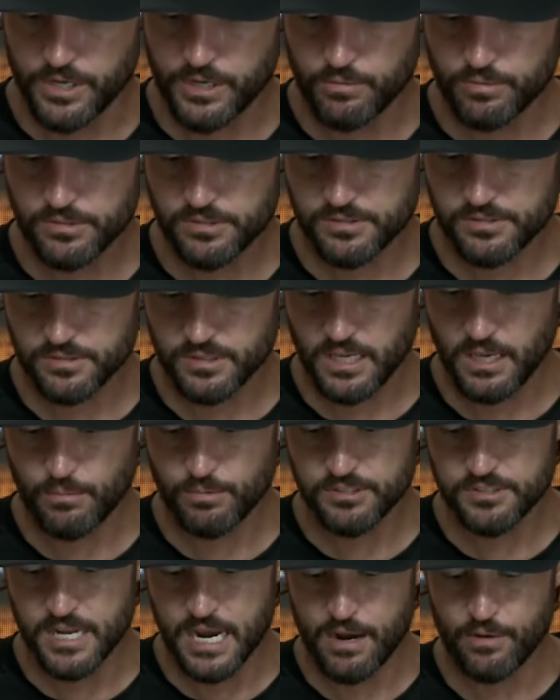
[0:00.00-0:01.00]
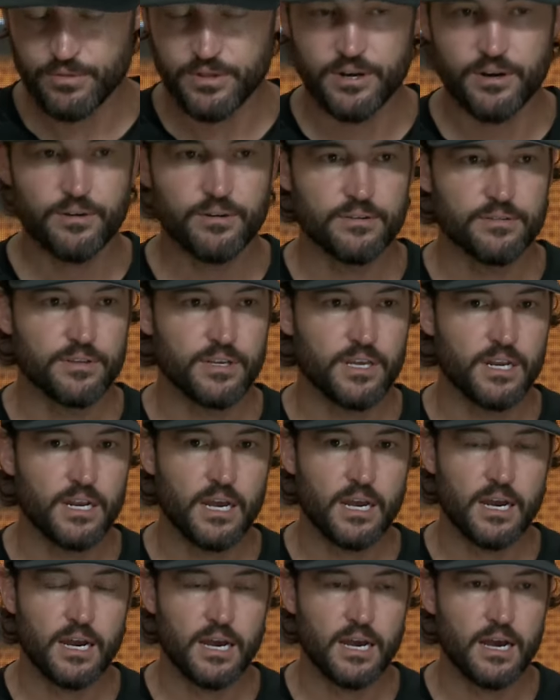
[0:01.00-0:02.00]
he was down there, and
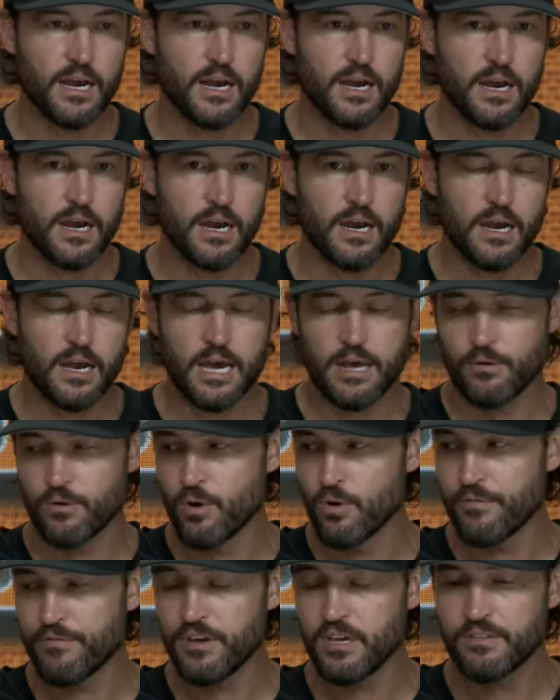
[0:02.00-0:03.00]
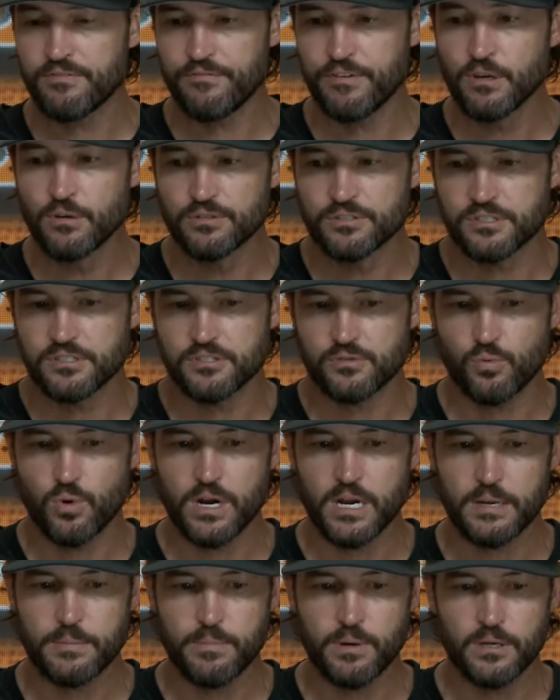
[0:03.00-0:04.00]
I don't know if he feels this
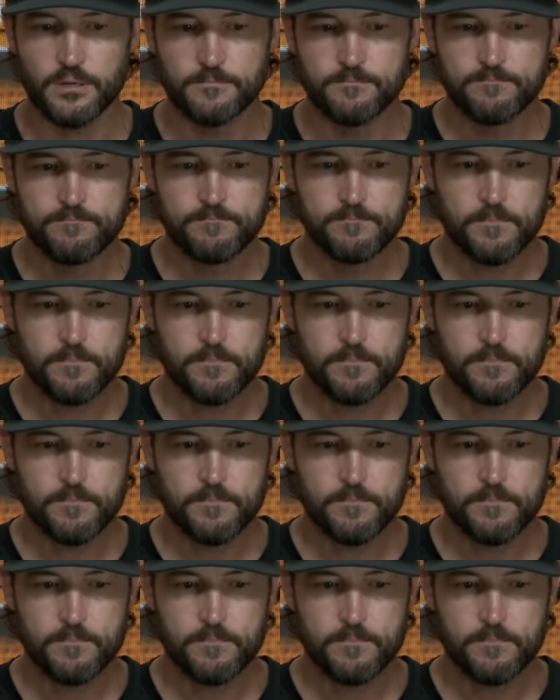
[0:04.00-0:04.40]
way, but